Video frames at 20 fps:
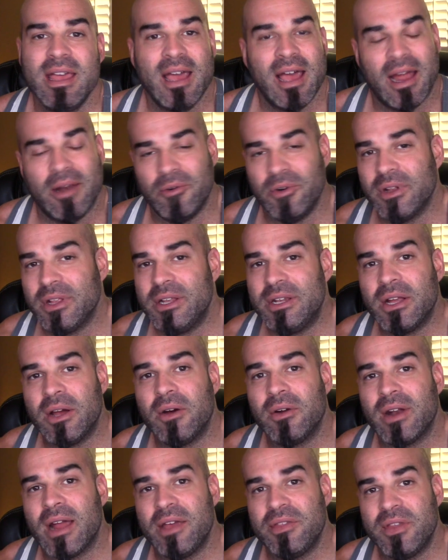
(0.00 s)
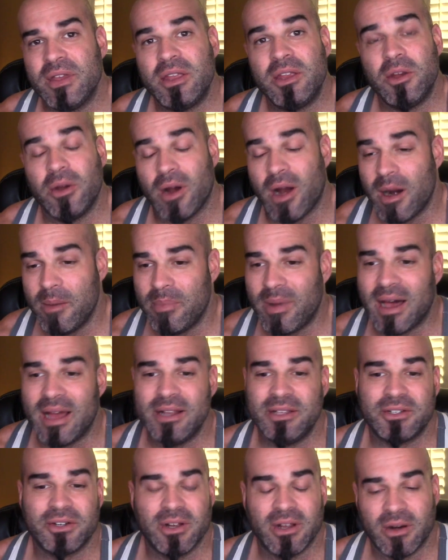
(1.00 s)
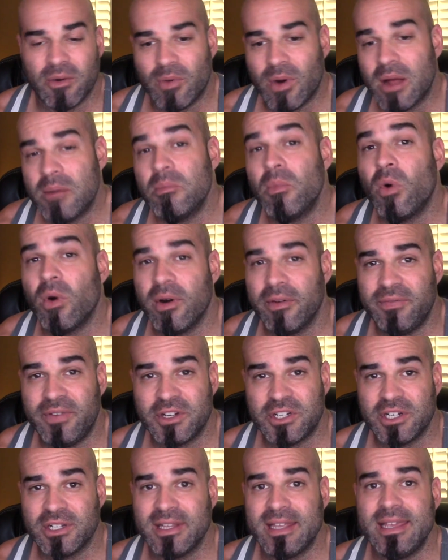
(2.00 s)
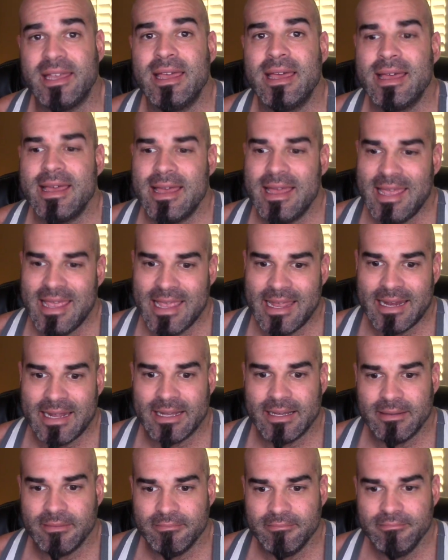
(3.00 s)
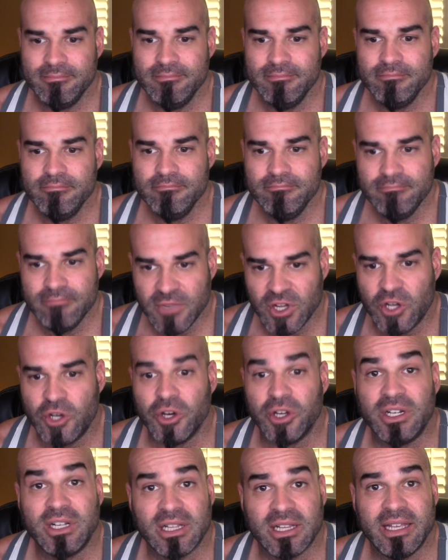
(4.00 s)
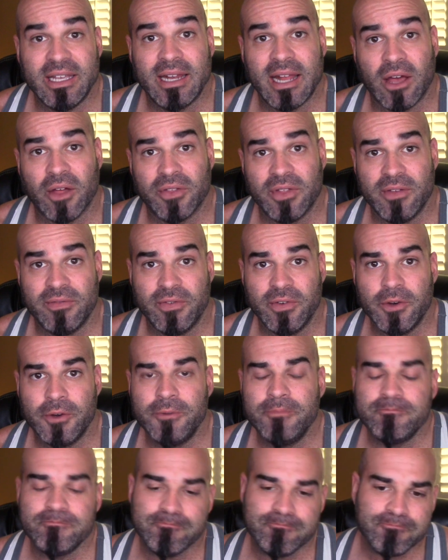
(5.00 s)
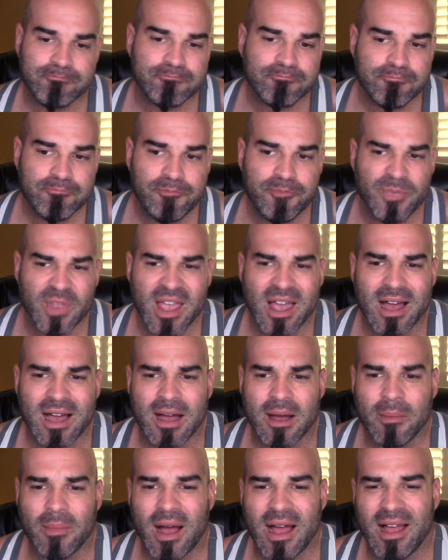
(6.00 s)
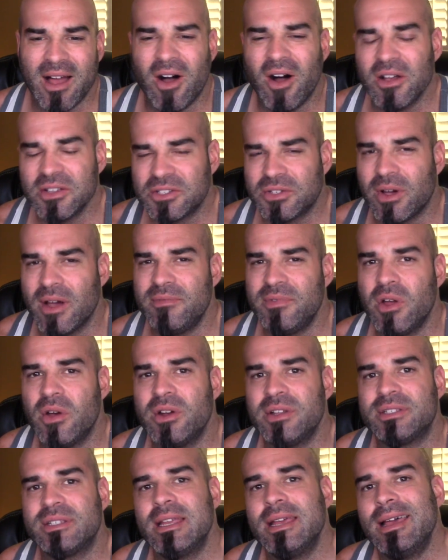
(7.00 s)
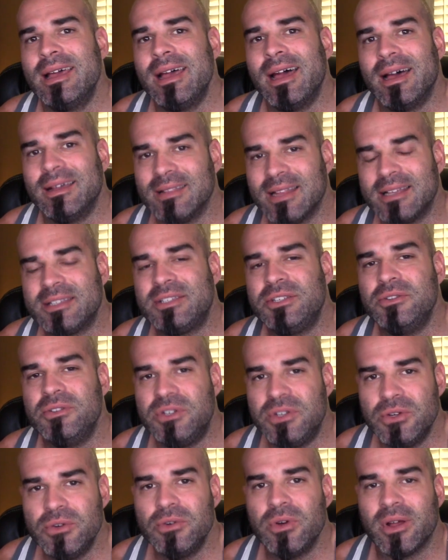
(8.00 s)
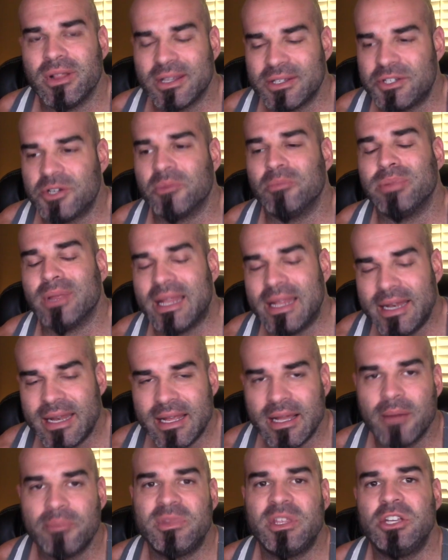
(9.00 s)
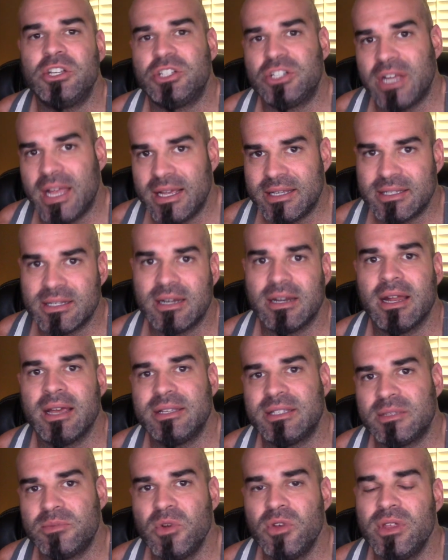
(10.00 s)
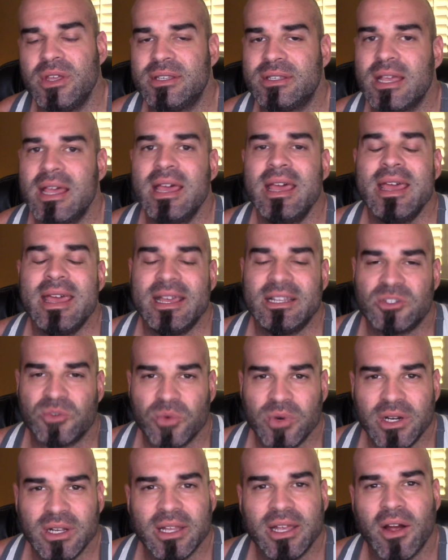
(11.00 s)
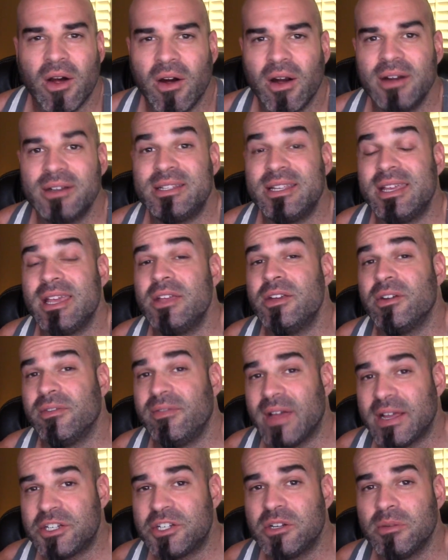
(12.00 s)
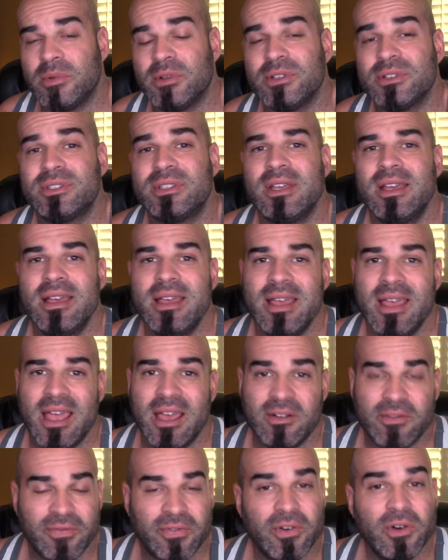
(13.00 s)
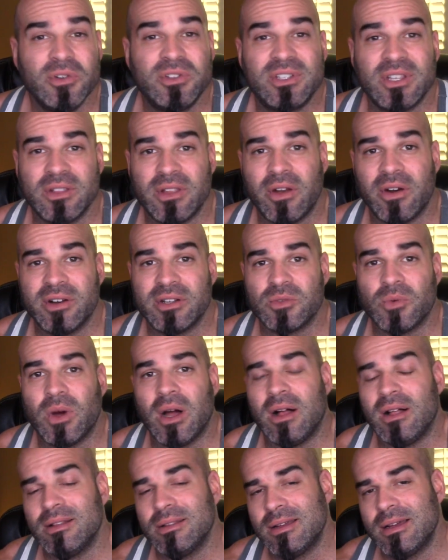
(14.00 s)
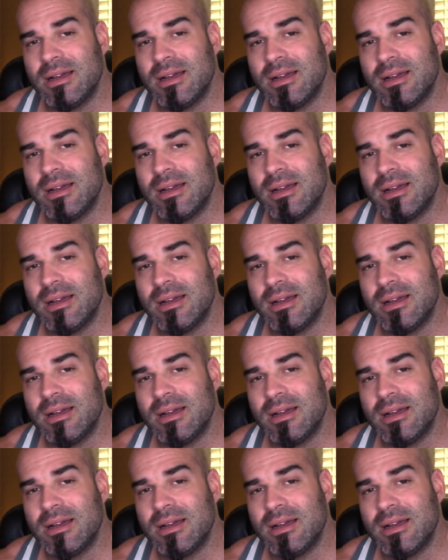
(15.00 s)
I really don't. I think our bodies are gonna run more efficiently eating good, clean, healthy food. I've noticed unless you're blending up these shakes into nice smoothies, it's really hard to get your vegetables and fruits in there as well.